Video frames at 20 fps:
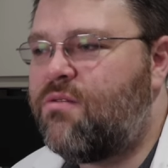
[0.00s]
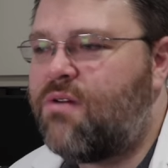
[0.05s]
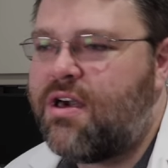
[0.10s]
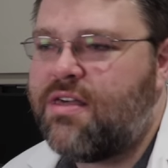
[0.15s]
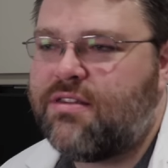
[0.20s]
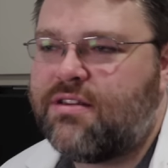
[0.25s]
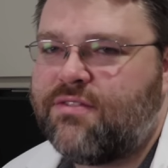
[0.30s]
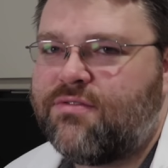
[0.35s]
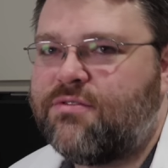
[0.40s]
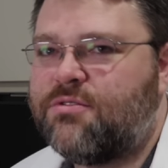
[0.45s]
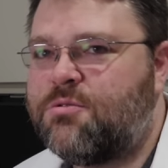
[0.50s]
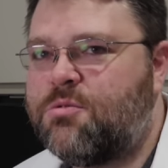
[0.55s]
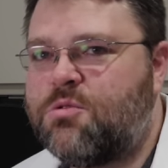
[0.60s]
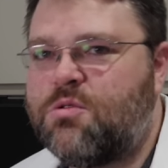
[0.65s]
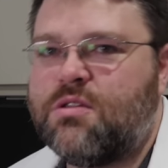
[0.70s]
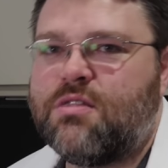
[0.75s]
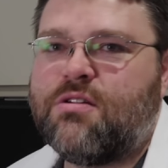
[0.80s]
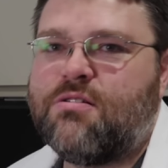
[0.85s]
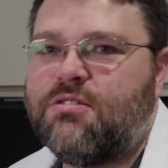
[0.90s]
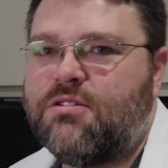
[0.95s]
And why the difference
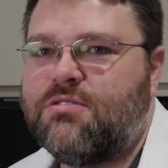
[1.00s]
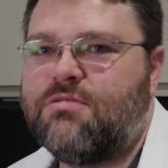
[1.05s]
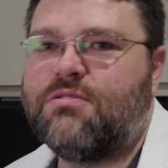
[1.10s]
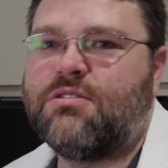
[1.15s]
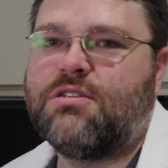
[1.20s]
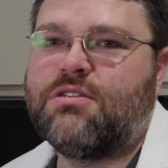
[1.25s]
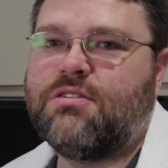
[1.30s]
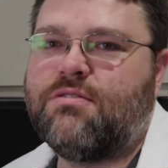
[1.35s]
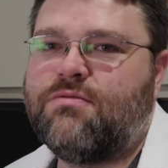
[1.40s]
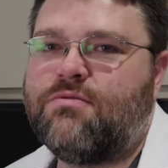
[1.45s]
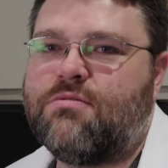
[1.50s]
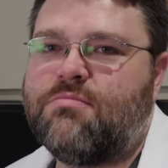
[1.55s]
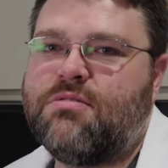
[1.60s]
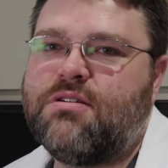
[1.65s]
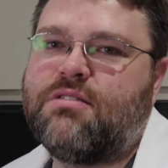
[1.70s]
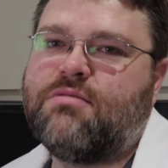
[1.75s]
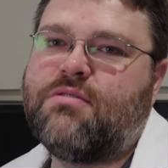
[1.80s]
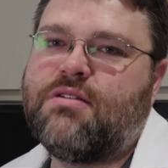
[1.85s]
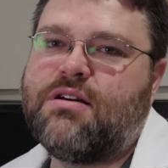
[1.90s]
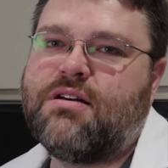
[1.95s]
between 32 and
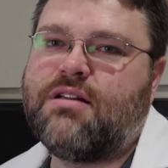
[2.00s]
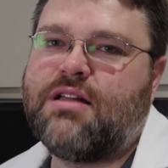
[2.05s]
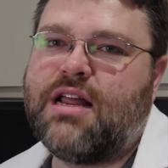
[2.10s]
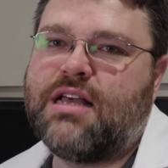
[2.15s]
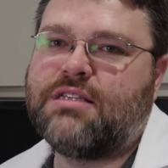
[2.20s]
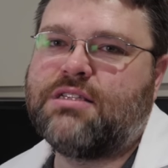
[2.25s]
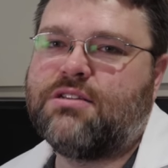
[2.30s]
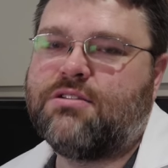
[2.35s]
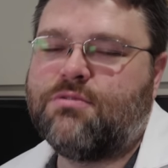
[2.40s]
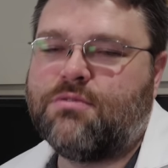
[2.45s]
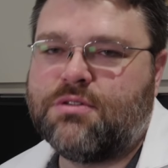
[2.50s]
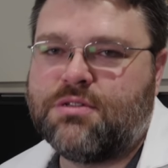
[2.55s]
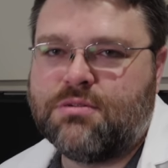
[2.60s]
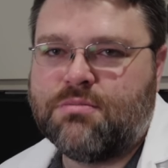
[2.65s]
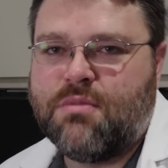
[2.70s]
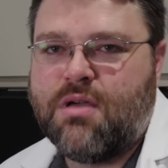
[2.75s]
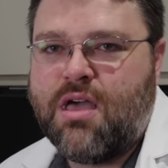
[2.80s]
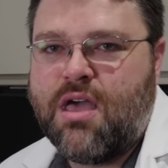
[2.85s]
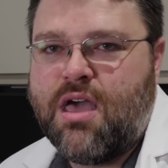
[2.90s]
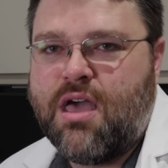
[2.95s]
64-bit? Well, it has to do with
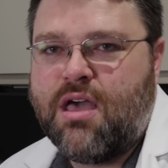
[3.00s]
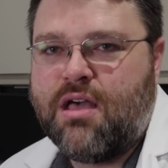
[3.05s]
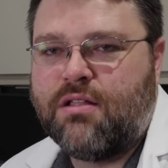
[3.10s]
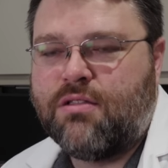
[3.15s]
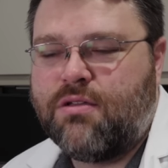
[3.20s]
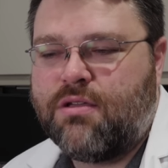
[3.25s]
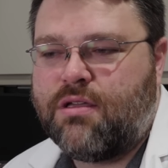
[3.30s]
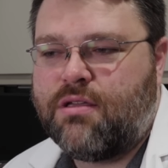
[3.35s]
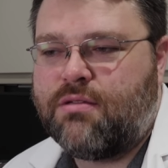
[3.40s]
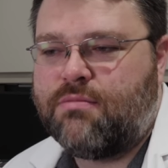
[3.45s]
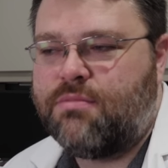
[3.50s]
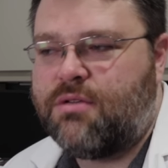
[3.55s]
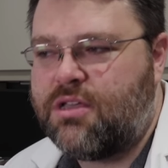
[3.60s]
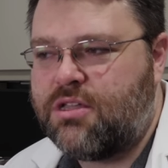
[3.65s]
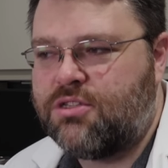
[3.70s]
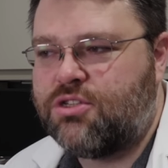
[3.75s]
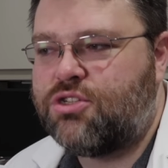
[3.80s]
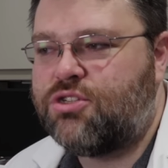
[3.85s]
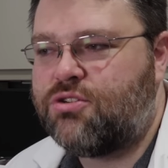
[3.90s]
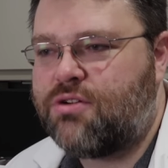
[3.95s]
some look,
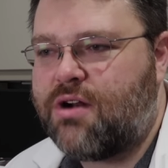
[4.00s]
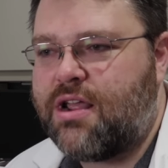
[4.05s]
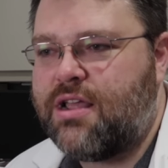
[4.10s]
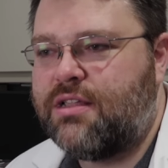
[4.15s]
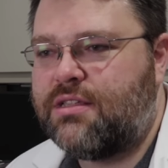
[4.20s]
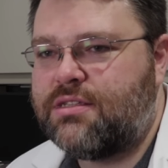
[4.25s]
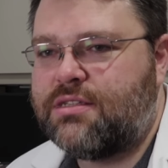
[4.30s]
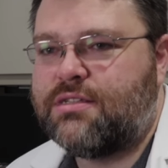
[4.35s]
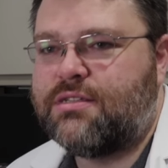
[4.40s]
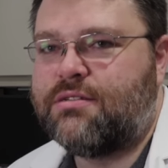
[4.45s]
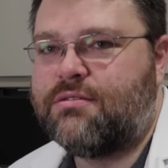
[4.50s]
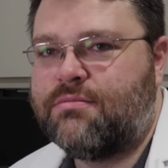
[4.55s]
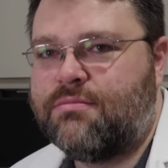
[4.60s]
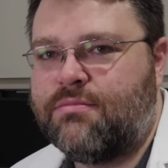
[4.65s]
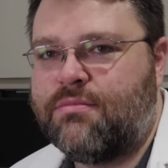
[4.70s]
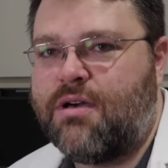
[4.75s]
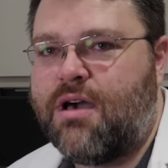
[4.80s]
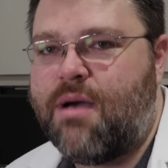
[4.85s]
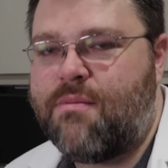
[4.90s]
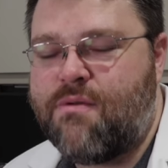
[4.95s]
constraints,
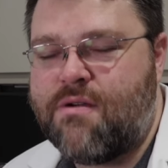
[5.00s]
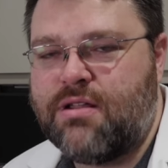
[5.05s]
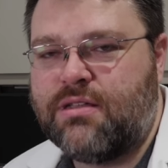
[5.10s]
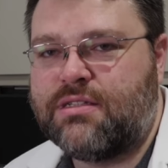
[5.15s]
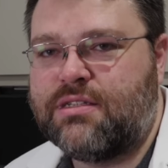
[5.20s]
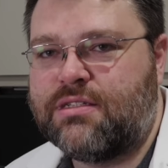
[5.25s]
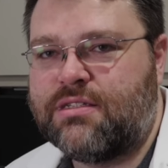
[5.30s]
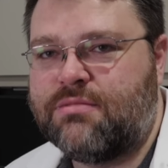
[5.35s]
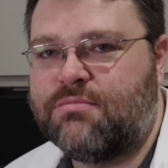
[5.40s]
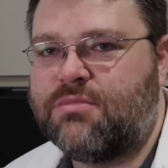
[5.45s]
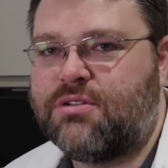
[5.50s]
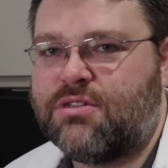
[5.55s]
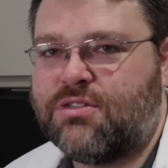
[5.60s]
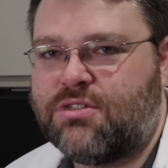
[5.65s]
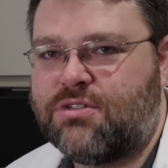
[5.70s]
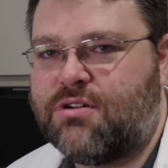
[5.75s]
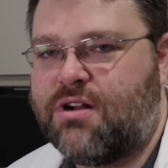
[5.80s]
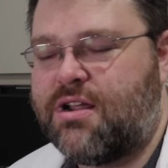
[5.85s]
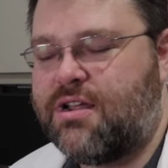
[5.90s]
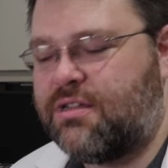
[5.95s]
operating system
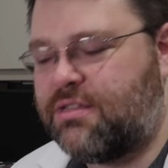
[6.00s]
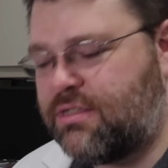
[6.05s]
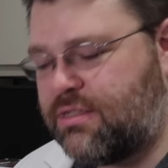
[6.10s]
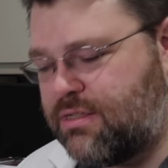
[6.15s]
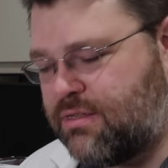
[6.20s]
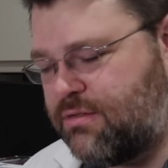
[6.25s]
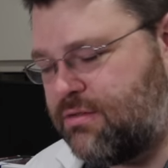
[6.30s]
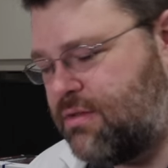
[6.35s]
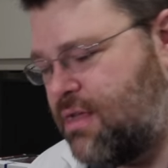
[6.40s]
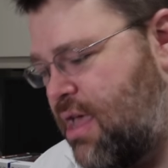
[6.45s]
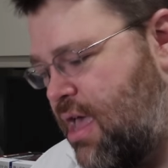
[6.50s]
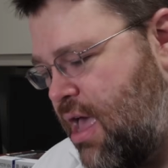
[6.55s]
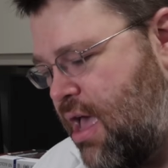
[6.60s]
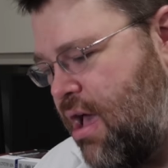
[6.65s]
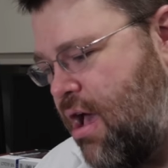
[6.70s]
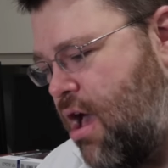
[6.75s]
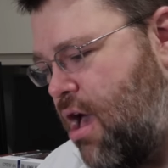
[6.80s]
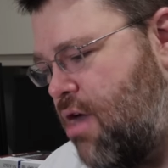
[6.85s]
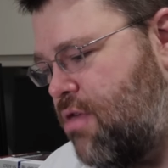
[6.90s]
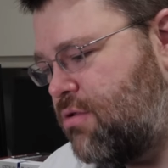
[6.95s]
constraints and
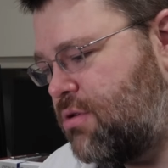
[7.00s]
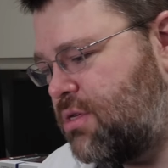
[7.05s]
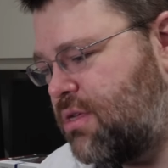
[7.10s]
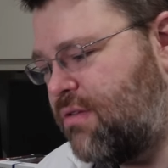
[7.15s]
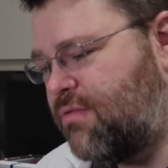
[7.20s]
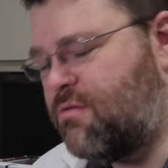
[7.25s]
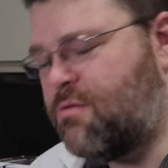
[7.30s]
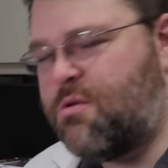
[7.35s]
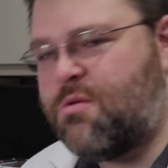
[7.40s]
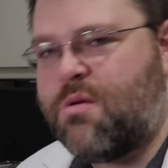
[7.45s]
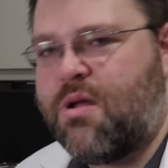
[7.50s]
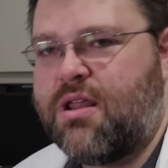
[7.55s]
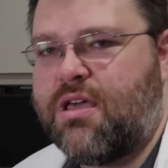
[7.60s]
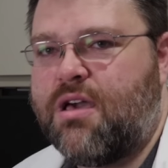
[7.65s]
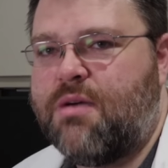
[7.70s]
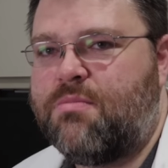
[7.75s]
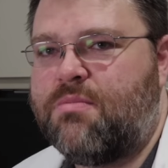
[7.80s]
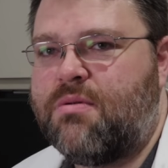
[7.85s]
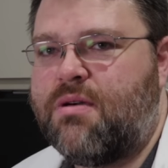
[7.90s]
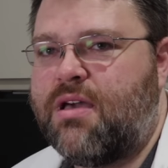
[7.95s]
other stuff that we're
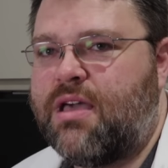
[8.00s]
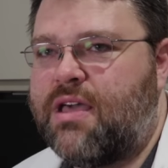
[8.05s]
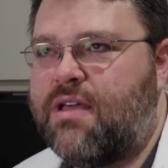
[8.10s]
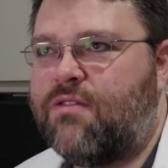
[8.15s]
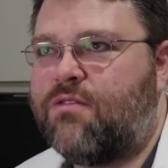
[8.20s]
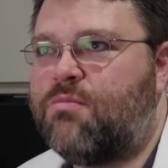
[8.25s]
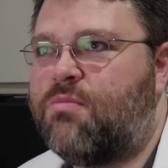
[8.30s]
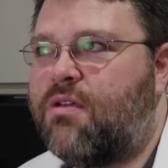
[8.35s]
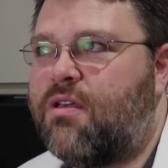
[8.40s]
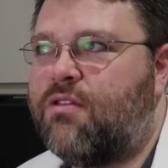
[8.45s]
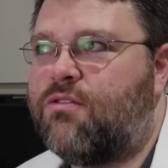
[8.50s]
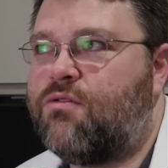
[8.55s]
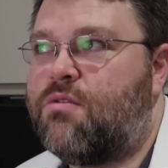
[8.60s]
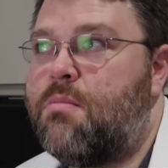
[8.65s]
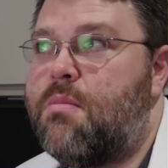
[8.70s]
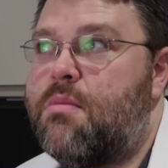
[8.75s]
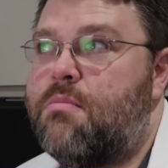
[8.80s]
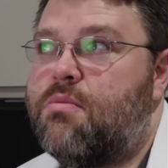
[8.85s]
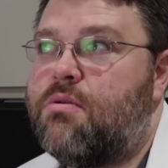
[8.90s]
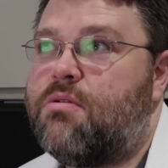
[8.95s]
running up against because
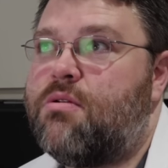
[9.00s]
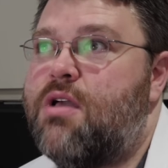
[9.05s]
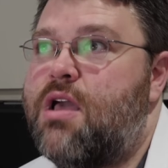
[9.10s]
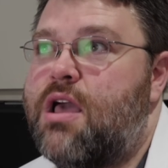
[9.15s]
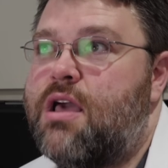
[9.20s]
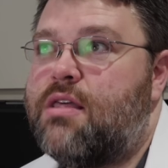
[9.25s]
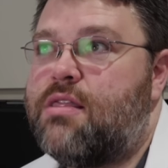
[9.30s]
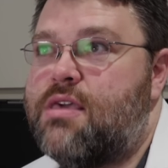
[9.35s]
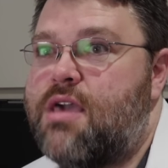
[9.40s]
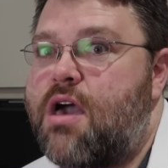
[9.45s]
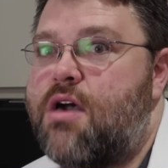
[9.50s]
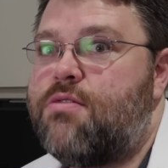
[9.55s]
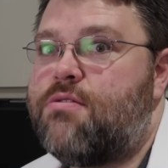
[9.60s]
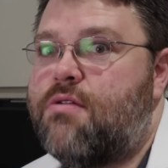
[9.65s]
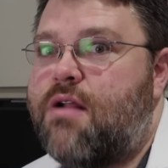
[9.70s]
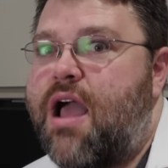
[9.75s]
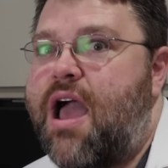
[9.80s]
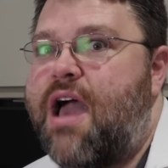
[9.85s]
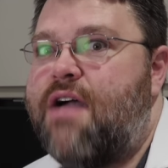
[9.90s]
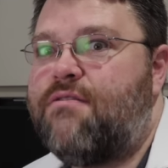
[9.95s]
remember, the
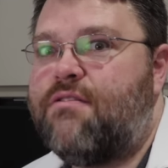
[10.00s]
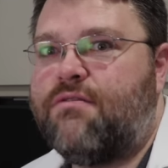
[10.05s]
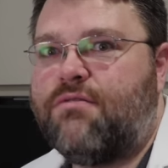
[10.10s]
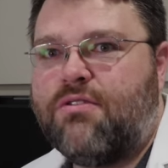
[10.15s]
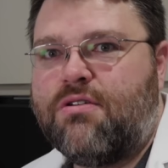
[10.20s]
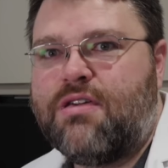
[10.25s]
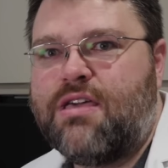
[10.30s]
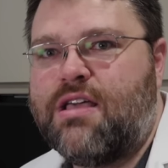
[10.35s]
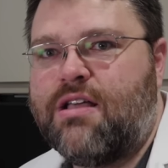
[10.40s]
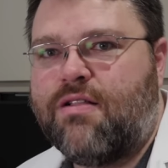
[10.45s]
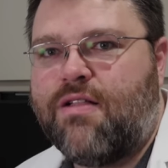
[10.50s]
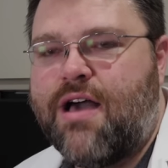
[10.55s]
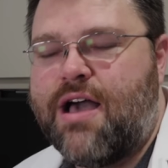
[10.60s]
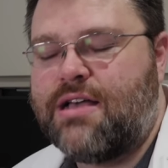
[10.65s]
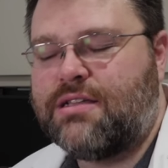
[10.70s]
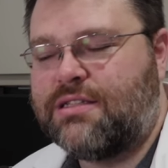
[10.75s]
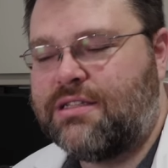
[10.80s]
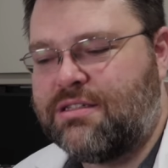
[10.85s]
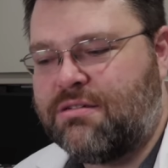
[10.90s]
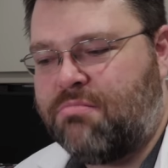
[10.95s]
other half of Looking
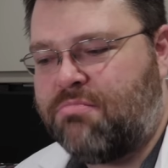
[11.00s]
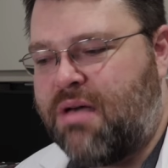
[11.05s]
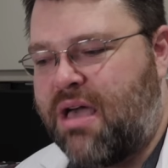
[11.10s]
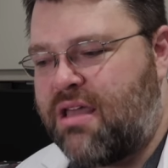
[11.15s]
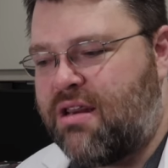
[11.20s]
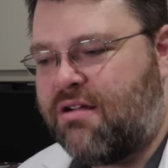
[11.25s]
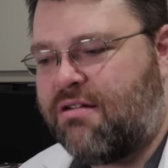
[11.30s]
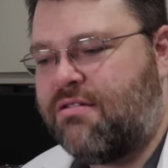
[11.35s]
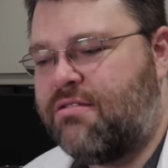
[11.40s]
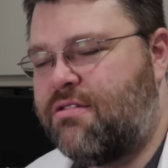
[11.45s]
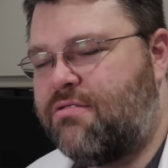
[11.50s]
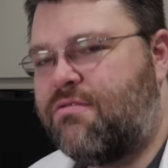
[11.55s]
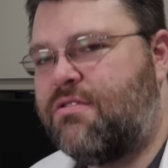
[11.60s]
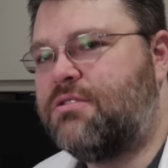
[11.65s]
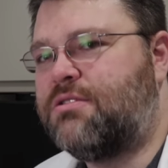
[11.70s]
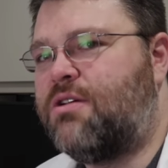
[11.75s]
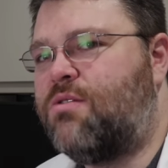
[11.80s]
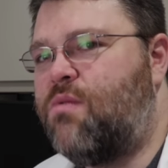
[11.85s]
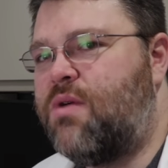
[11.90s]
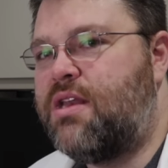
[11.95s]
Glass is a binary that
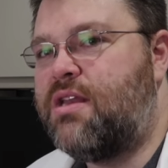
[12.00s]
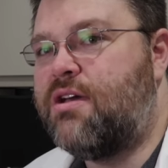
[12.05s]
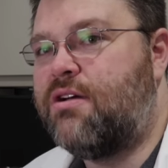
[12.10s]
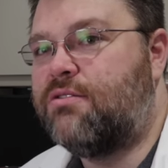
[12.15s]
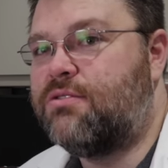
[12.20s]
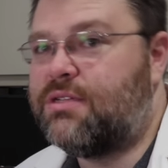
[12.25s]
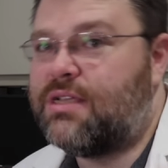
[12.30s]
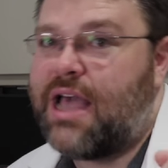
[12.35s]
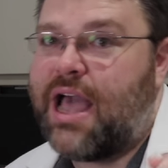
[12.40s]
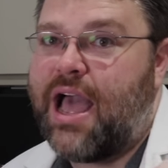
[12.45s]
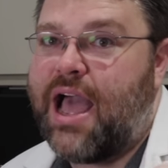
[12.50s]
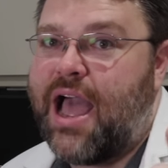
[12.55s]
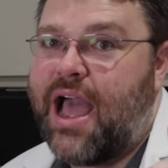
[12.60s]
runs on Windows.